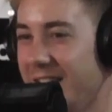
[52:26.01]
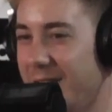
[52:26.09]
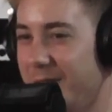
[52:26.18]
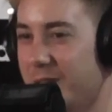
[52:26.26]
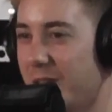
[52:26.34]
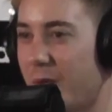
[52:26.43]
It
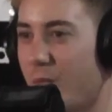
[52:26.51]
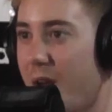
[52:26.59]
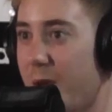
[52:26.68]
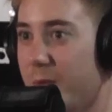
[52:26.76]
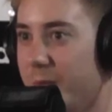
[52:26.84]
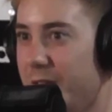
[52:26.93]
was like
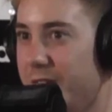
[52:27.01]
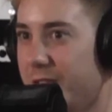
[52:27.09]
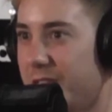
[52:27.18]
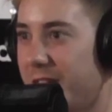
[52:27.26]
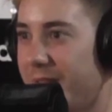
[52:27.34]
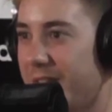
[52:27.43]
right when
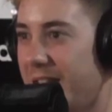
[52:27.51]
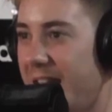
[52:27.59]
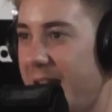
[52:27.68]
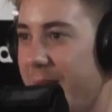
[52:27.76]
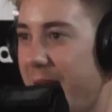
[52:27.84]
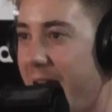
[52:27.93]
Windows 7
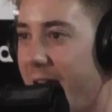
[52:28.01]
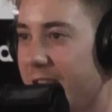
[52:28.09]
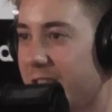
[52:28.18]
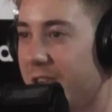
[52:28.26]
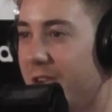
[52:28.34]
came out, so